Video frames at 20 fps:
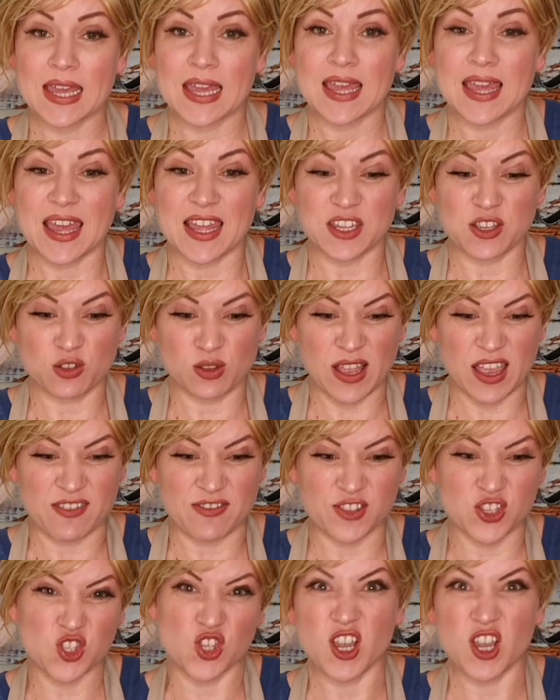and you'll
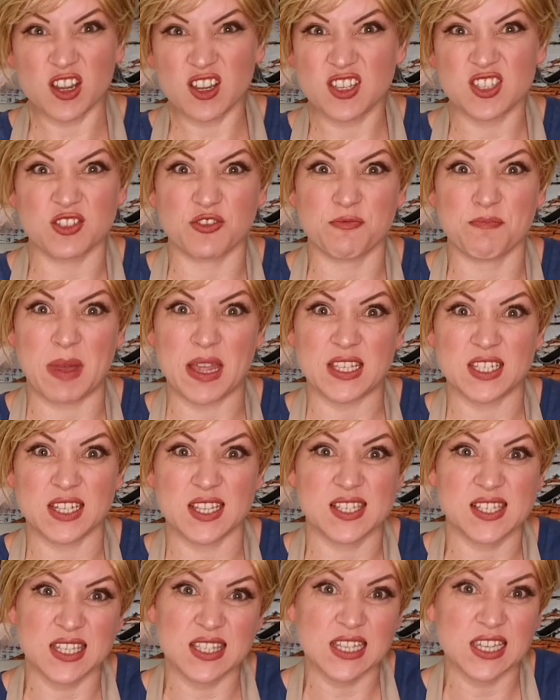have chunks of butter
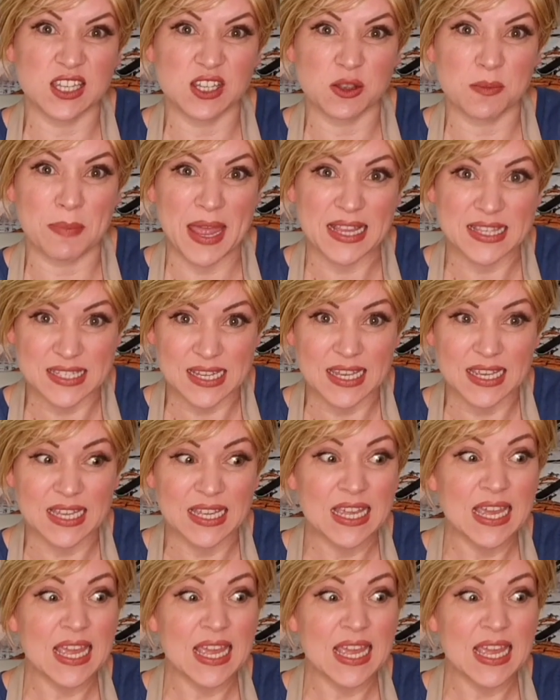sitting in your batter,